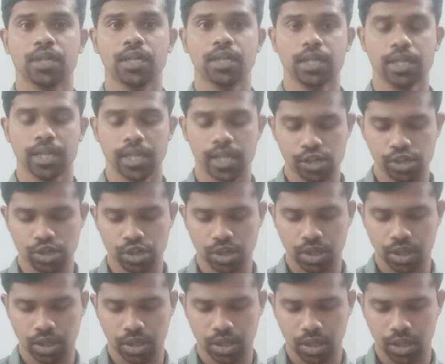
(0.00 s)
heard it
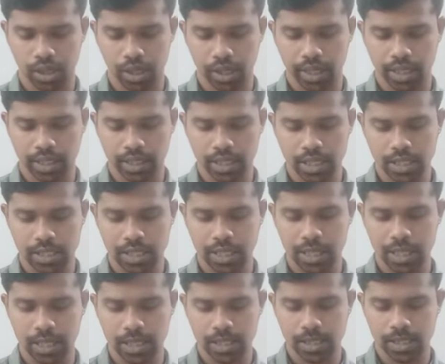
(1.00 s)
in the
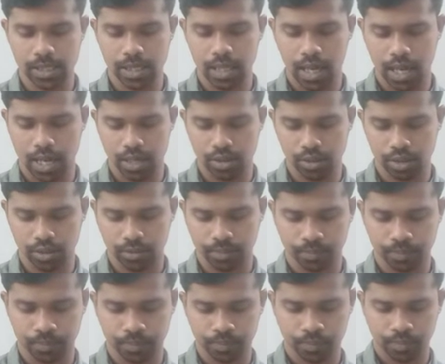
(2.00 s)
chillest land.
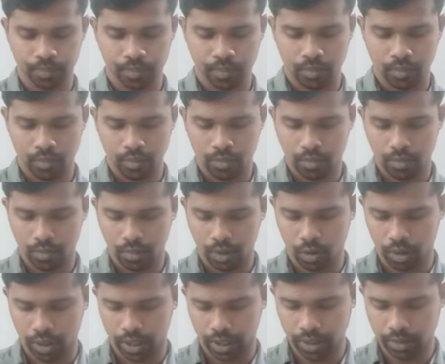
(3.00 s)

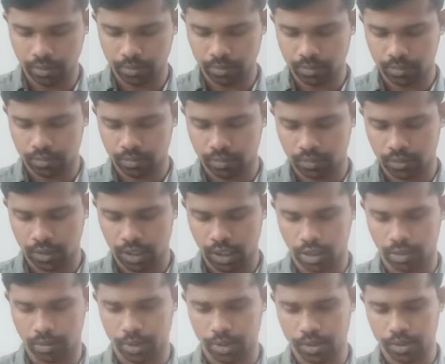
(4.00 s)
Okay,
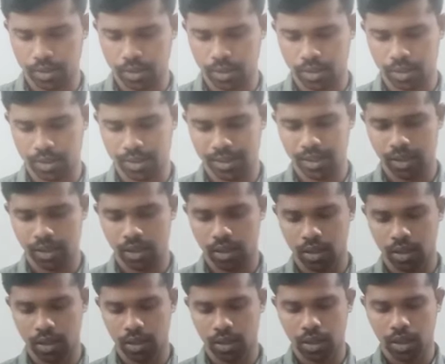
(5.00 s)
that means you see,
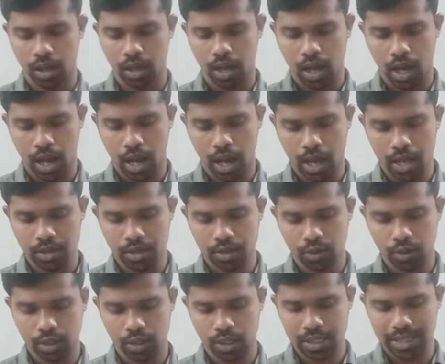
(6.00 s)
and
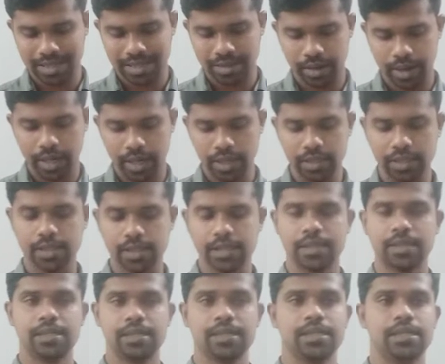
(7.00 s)
on the
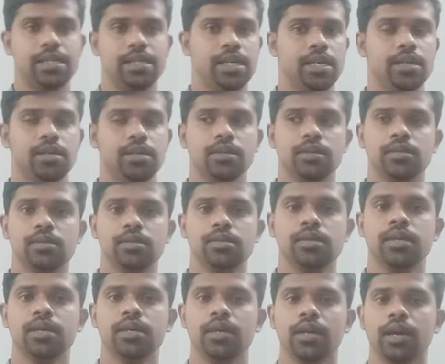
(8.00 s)
strangest sea.
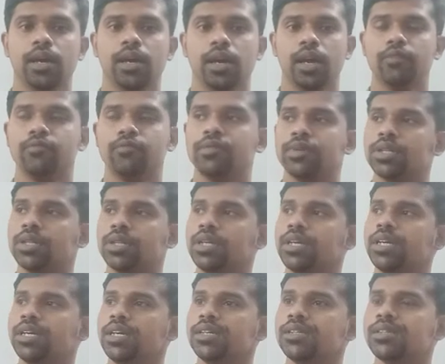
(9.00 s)
See,
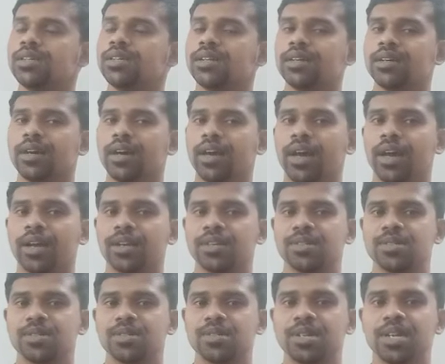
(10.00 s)
everything is in an
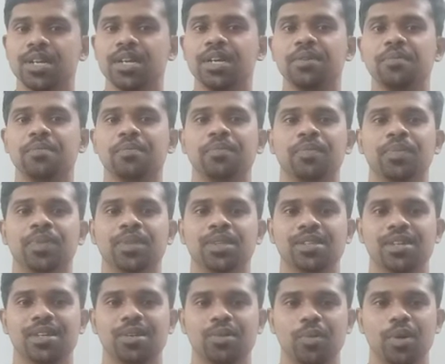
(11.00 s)
extreme
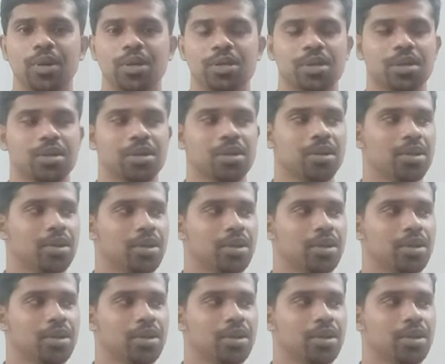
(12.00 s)
situation.